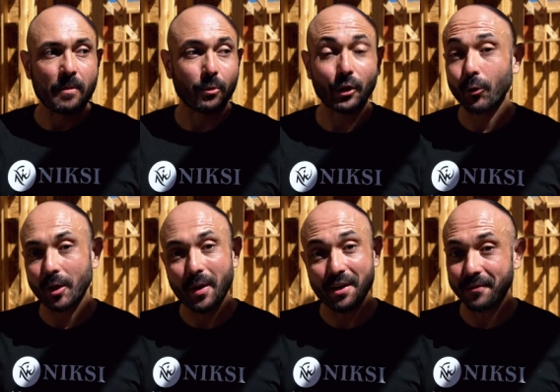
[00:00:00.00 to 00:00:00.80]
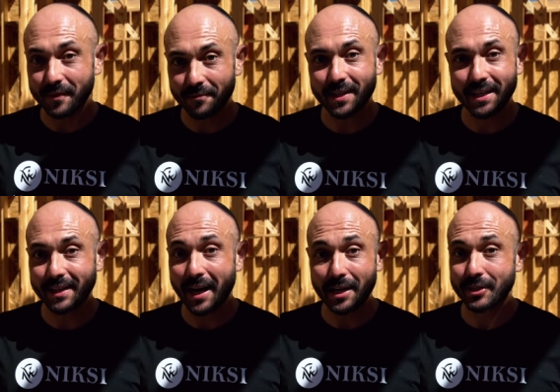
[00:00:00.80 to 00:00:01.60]
we're literally paying 15
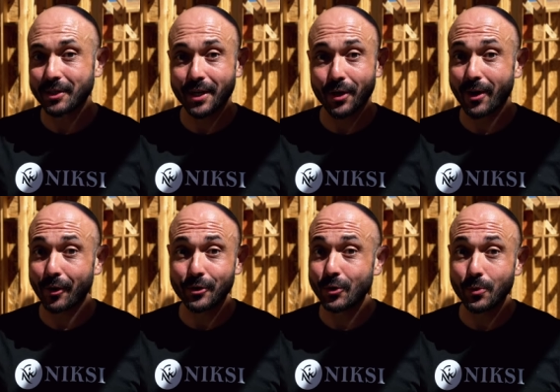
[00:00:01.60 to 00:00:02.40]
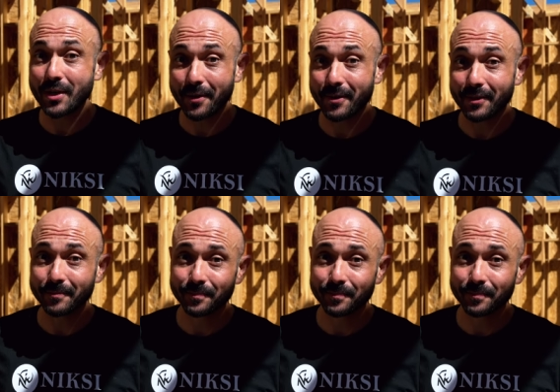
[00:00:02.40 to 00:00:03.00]
guys to stand around and do nothing.